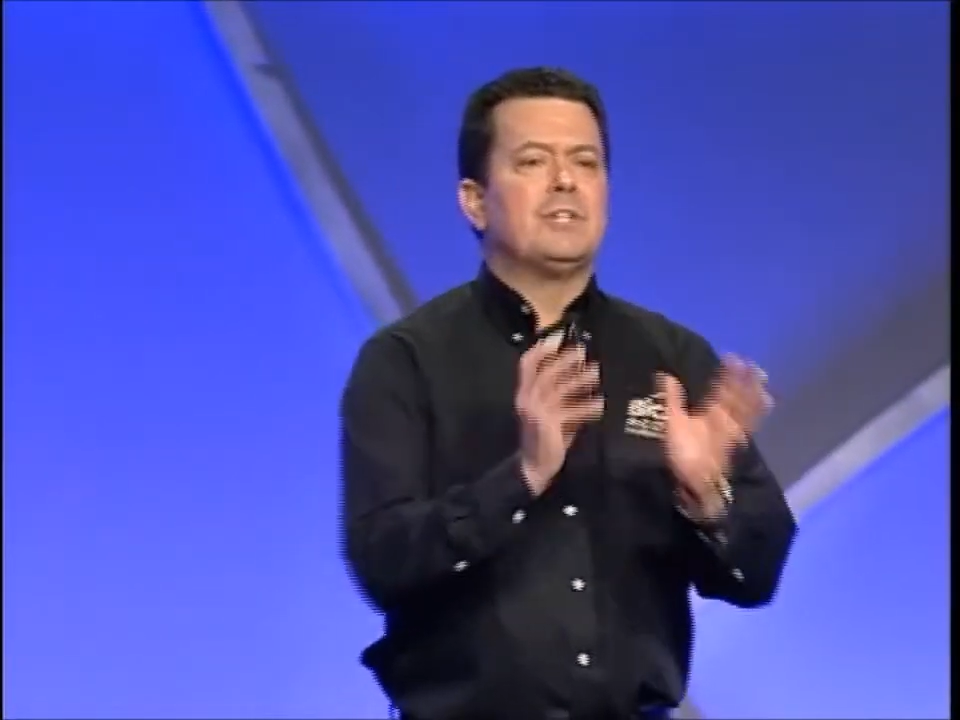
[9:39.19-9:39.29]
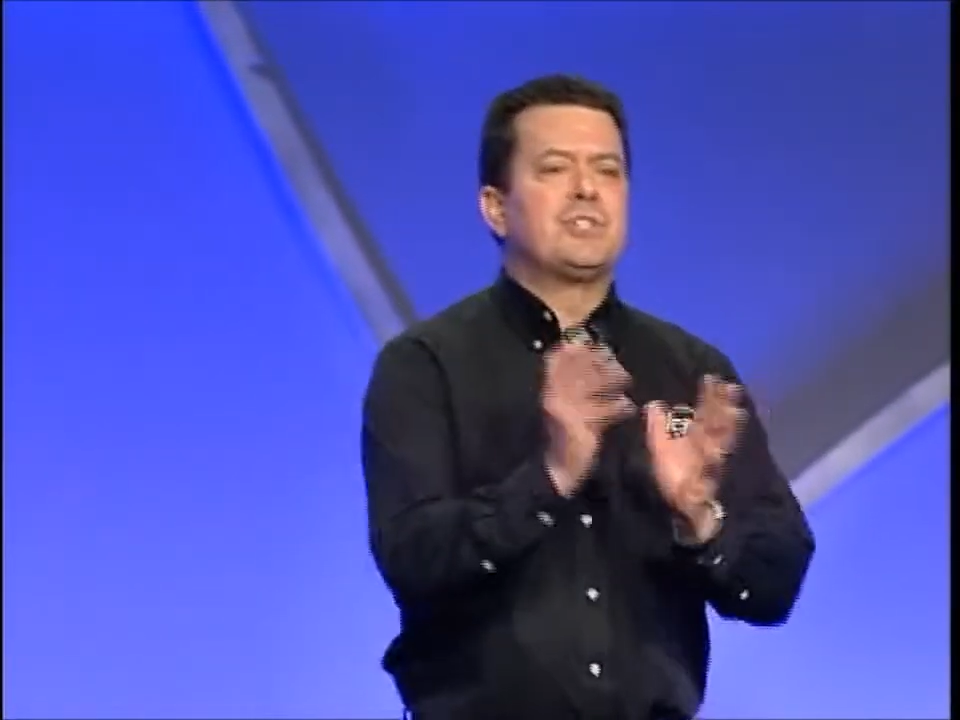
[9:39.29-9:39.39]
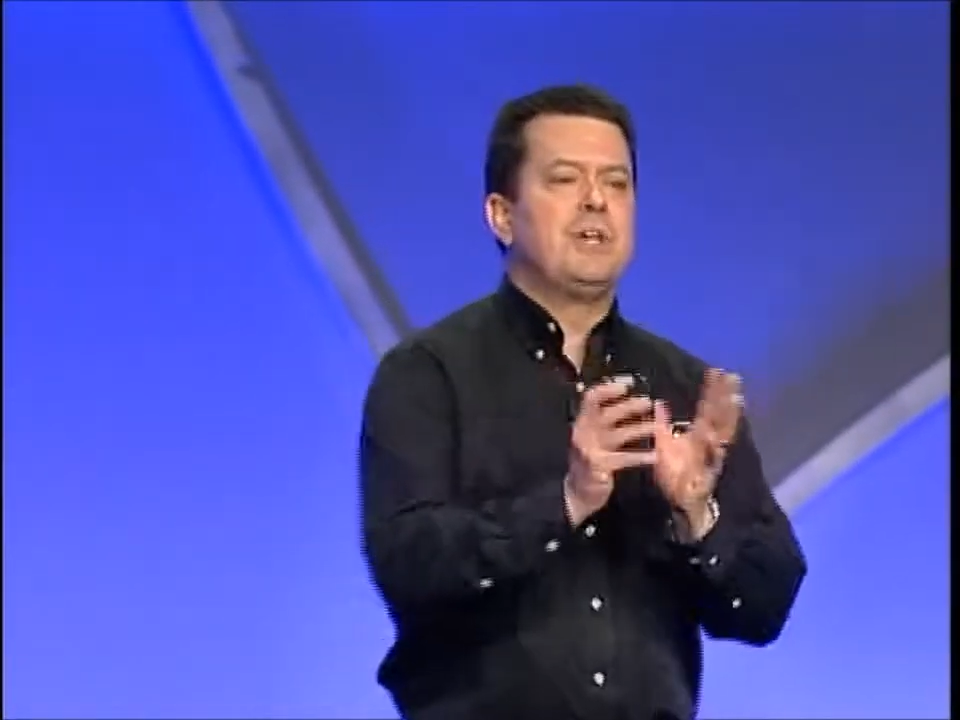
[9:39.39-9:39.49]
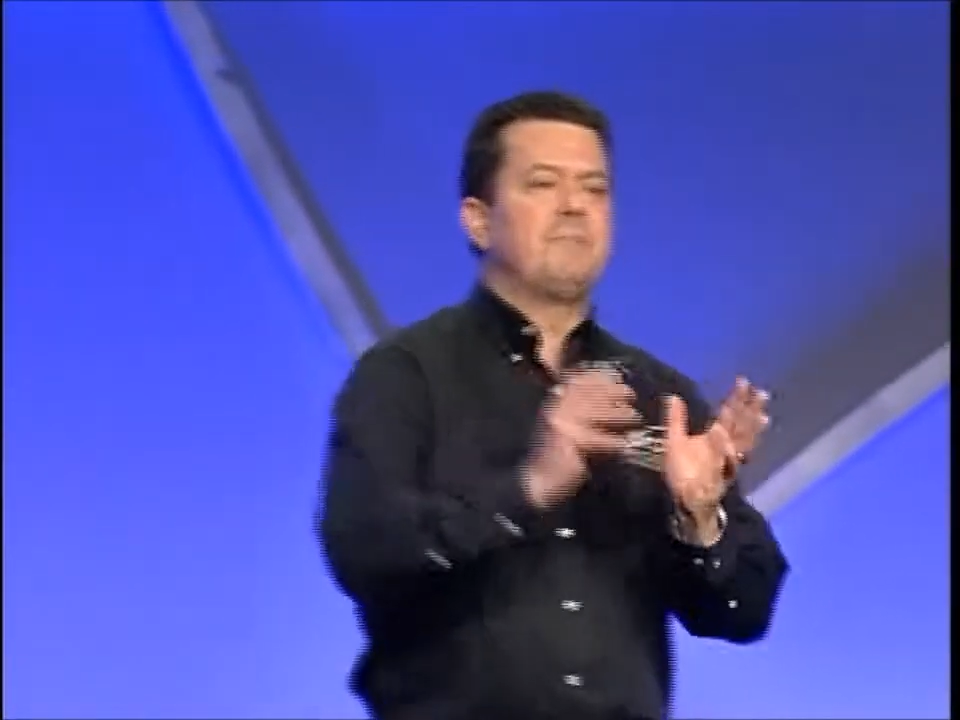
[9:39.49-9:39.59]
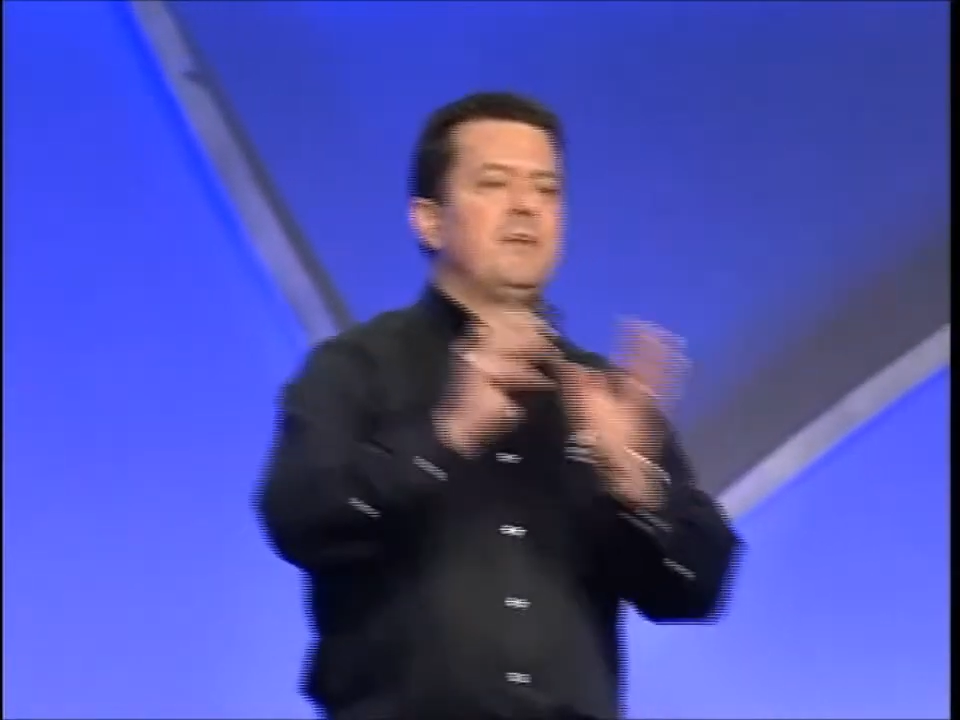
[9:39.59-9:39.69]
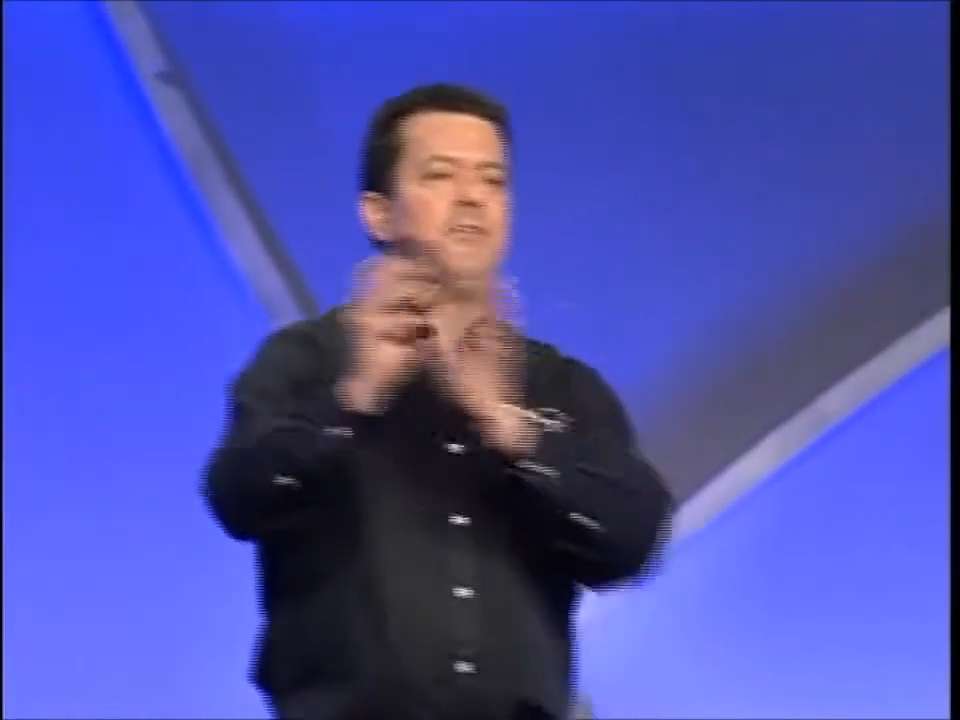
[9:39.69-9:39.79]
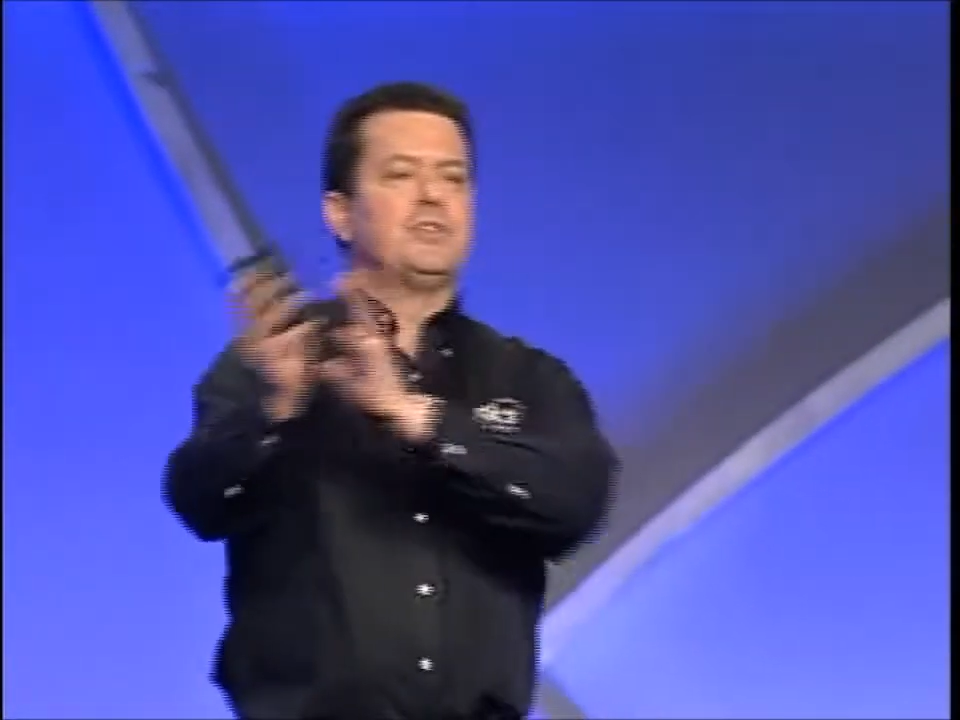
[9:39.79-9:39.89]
of skip to the